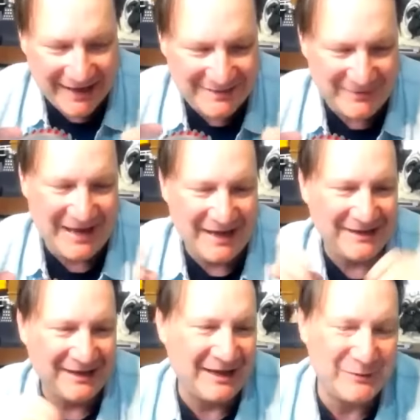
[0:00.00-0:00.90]
Mac.
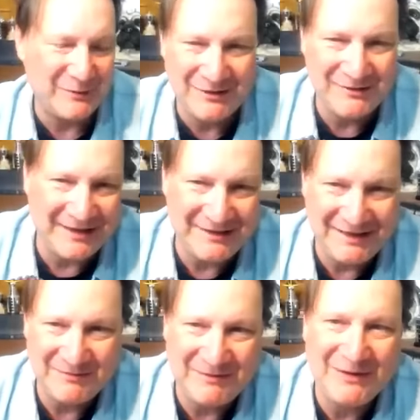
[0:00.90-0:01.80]
Yeah. How do I know that
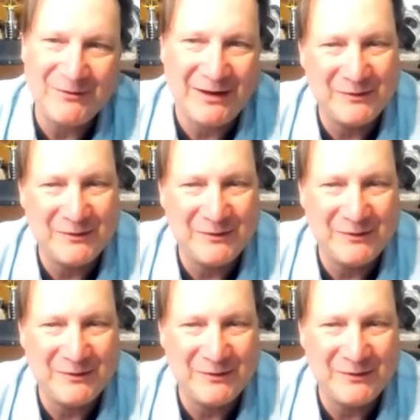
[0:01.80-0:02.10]
name? I've never had one.